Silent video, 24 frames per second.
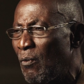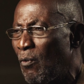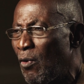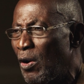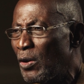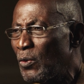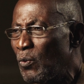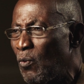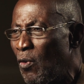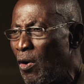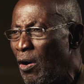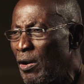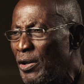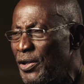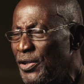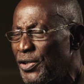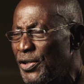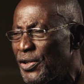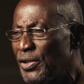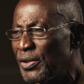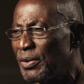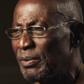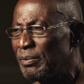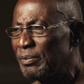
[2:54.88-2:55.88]
what
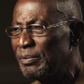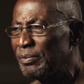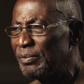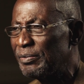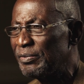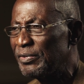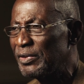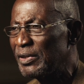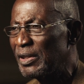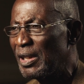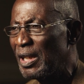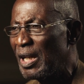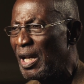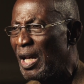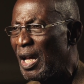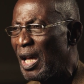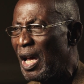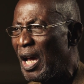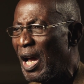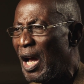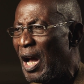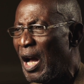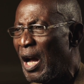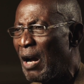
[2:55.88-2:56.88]
works
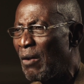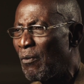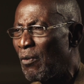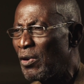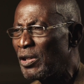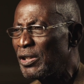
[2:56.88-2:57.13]
and